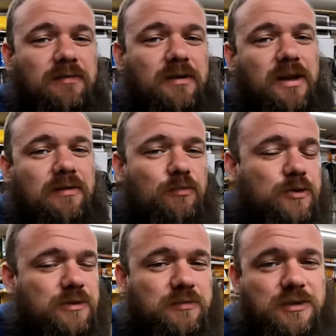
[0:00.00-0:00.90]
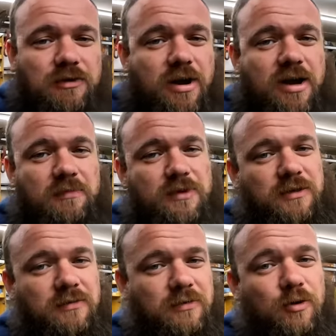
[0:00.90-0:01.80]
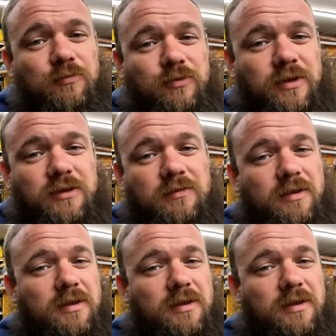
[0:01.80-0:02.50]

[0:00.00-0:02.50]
that were subscribed and hopefully